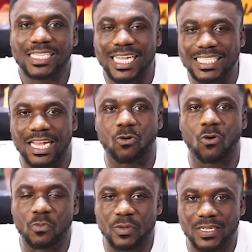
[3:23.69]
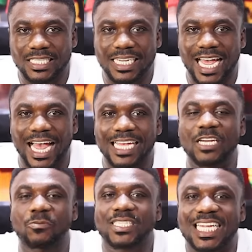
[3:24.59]
na si akon bibi si ya ye
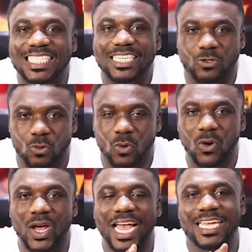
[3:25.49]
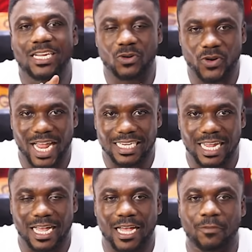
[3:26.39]
busa se so eye no kra
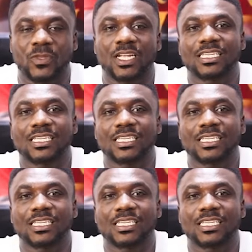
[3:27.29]
na